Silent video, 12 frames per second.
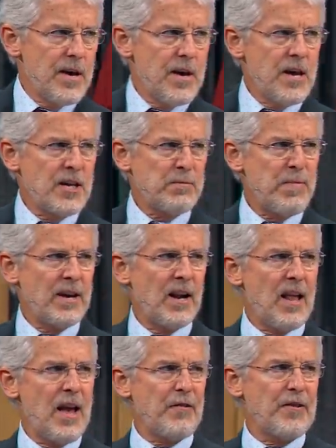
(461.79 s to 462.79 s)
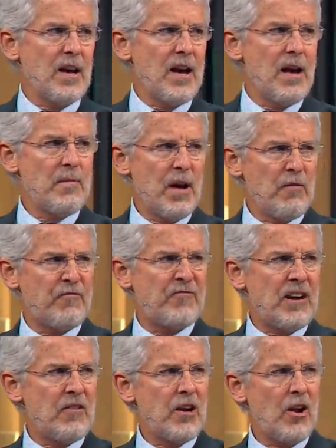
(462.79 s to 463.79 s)
He spent a lifetime, a
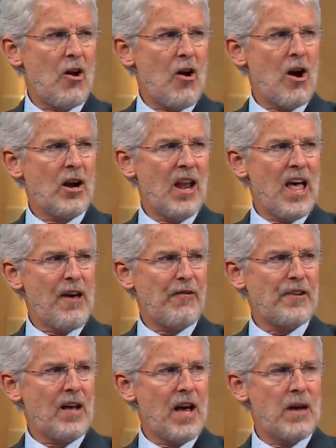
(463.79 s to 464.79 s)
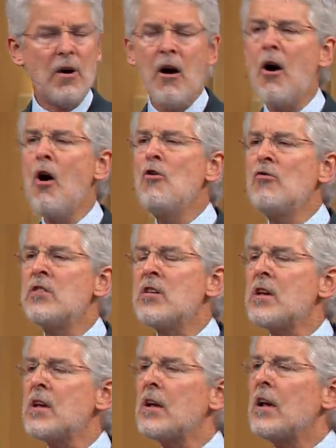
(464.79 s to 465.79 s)
very long lifetime,
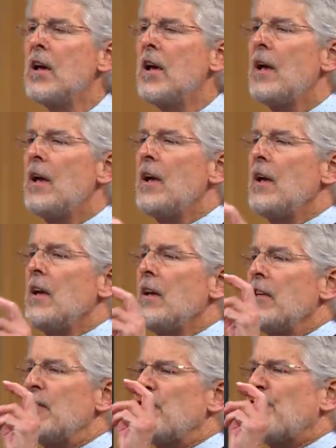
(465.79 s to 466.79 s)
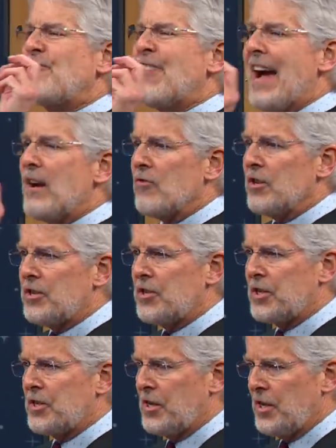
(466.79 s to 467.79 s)
honing the
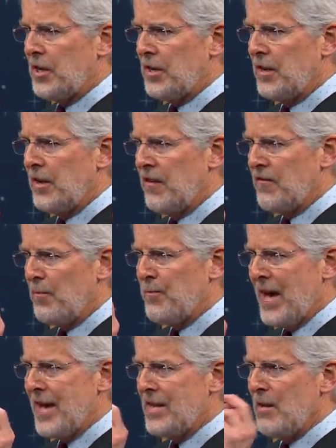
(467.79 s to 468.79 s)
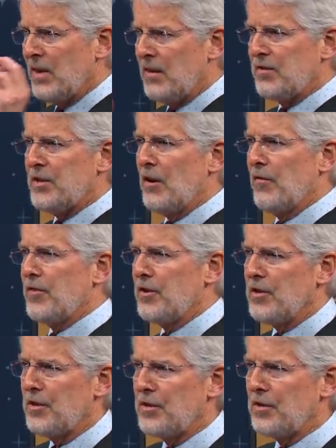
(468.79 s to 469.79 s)
virus of the pandemic of
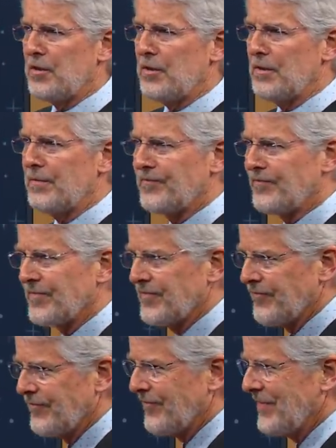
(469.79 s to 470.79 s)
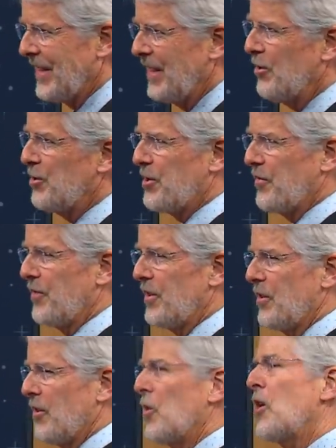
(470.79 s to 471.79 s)
selfishness.
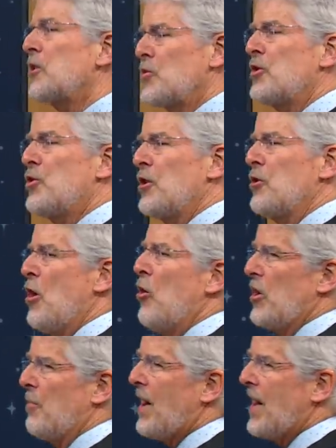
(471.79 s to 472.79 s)
Lucifer. Of course, we should have known it